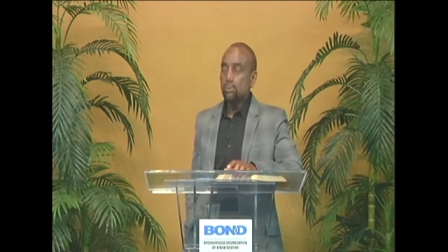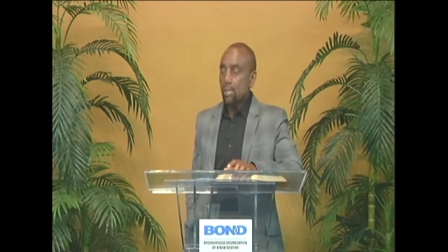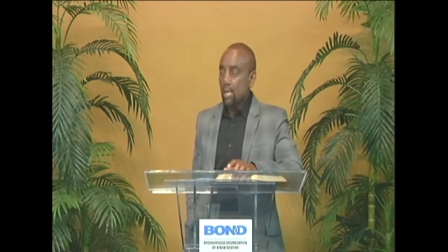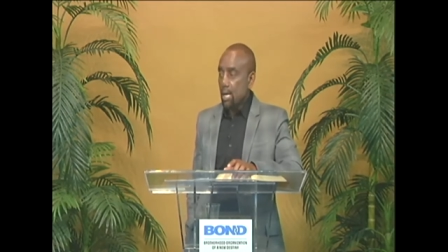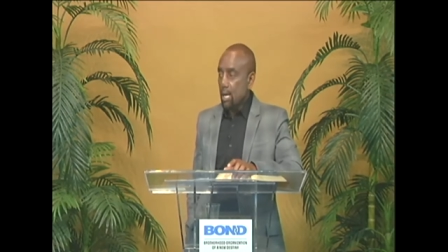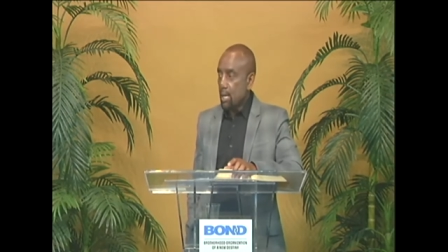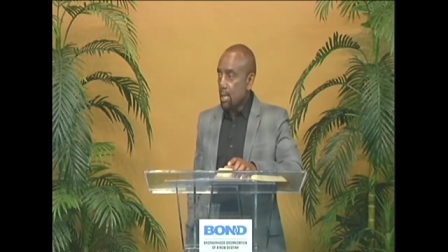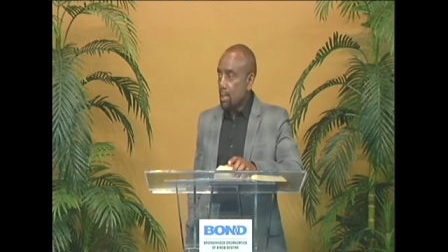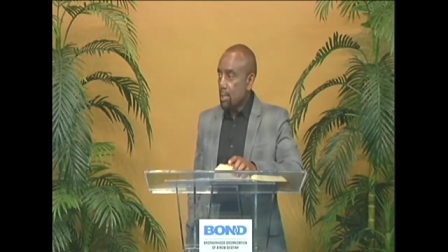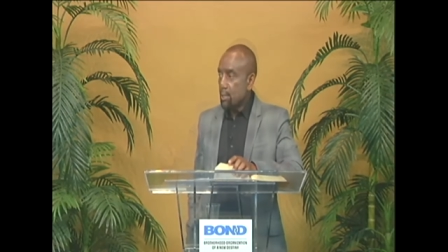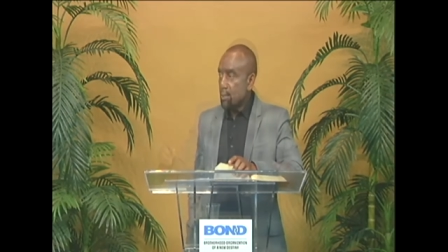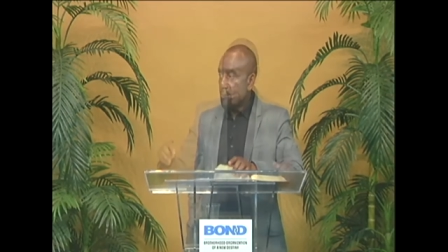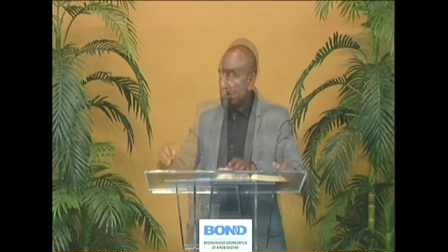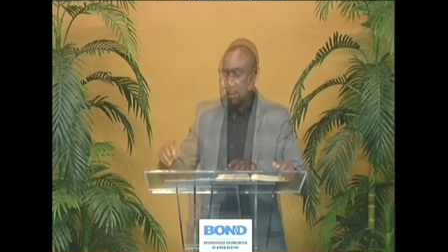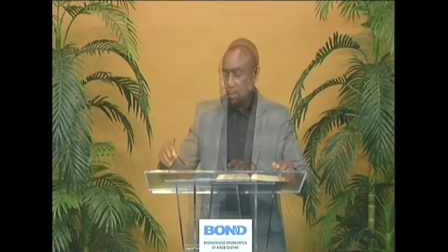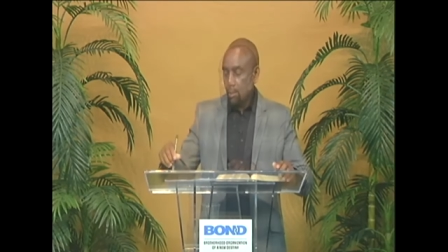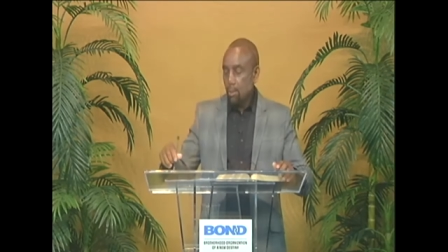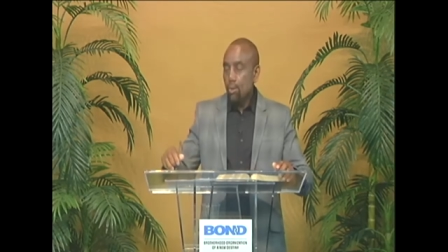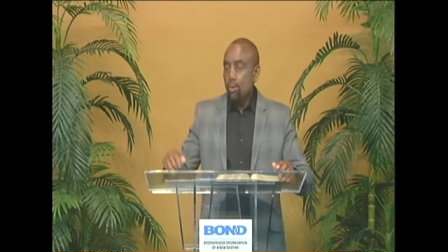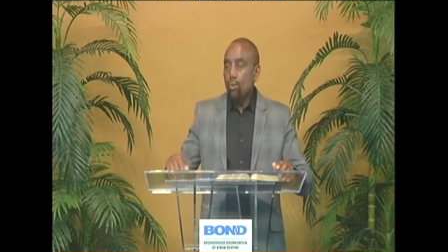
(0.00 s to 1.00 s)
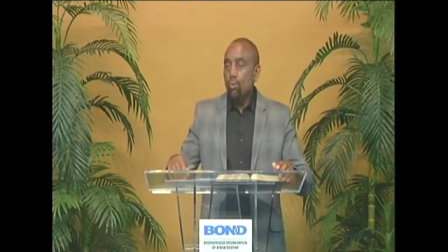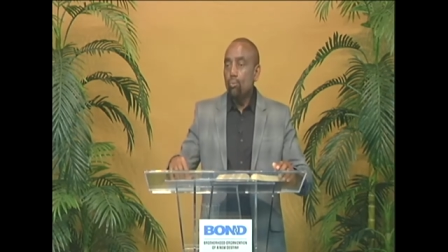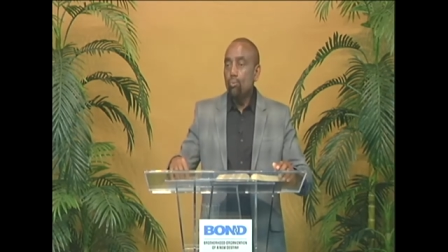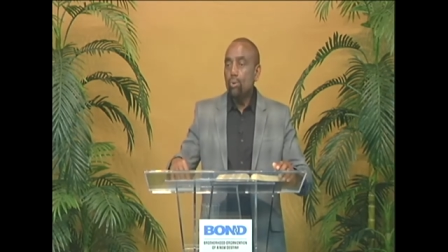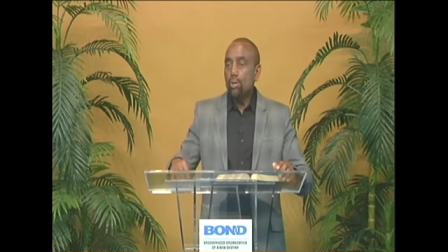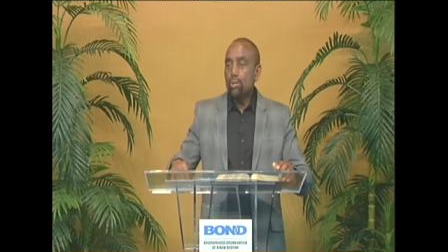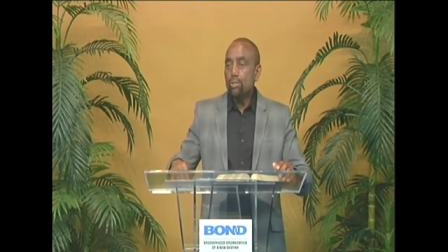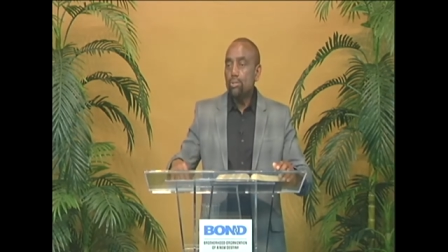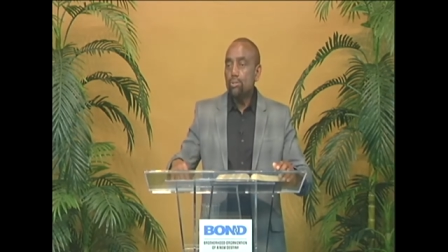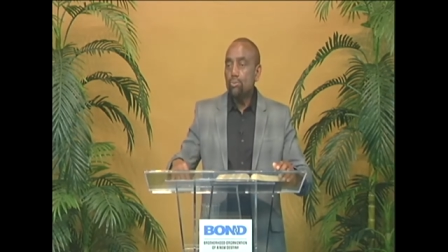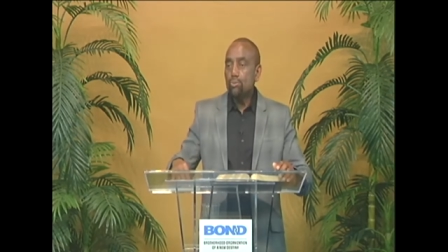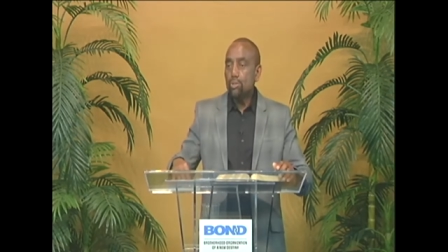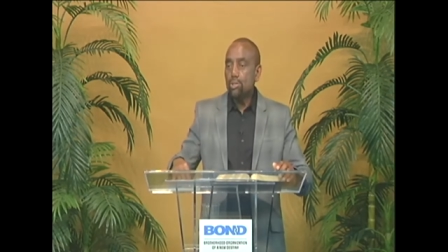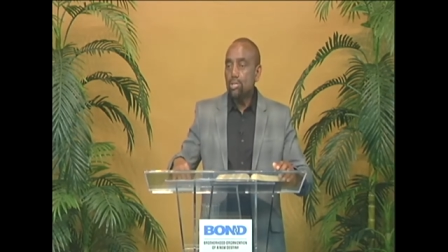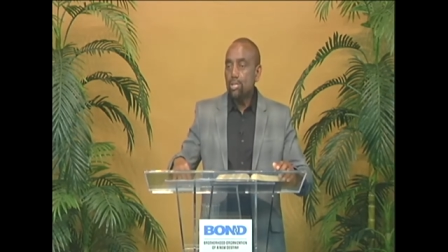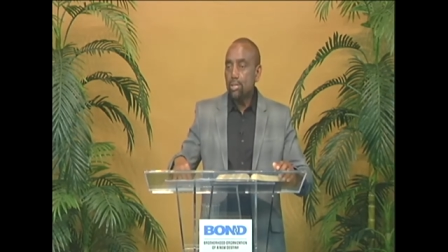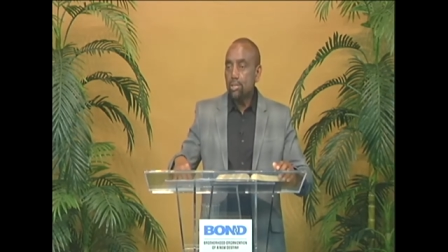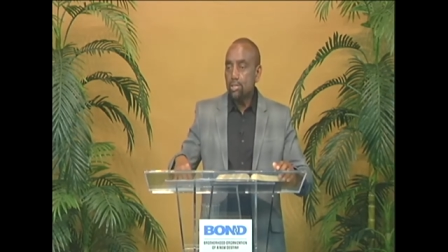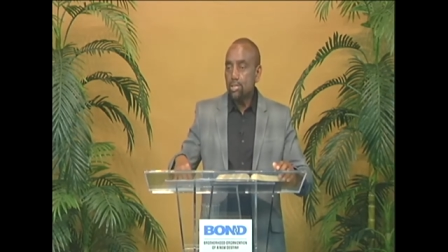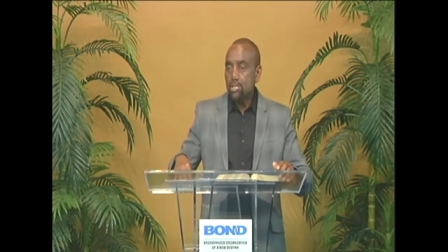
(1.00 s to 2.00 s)
I love it. What you want to
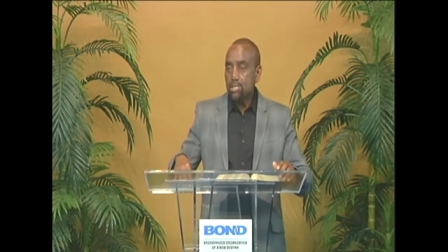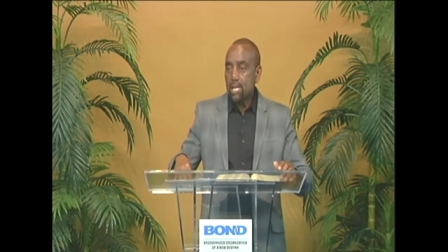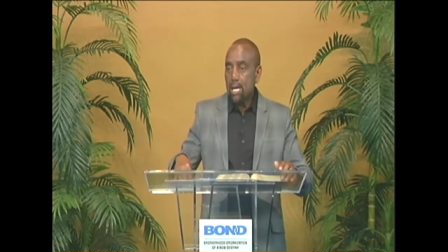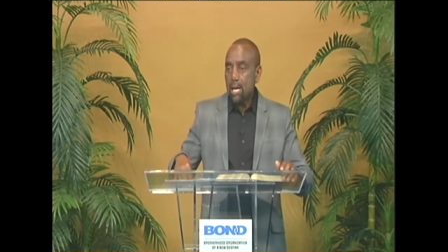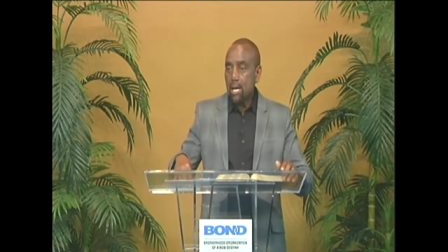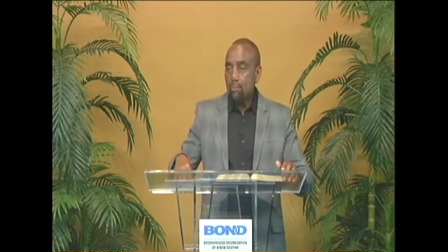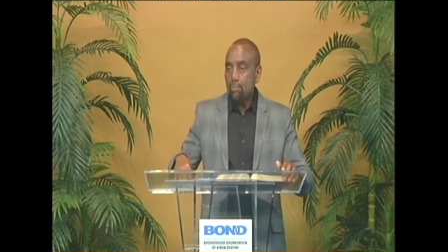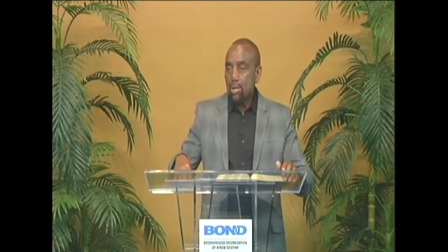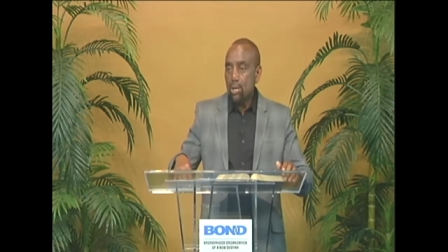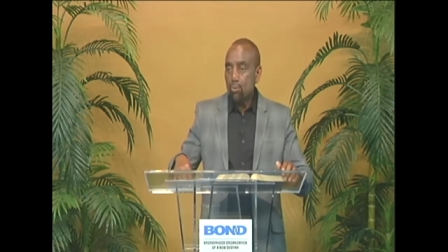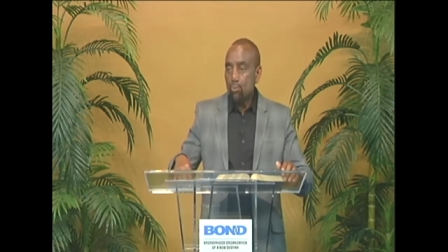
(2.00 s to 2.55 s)
take a stab at?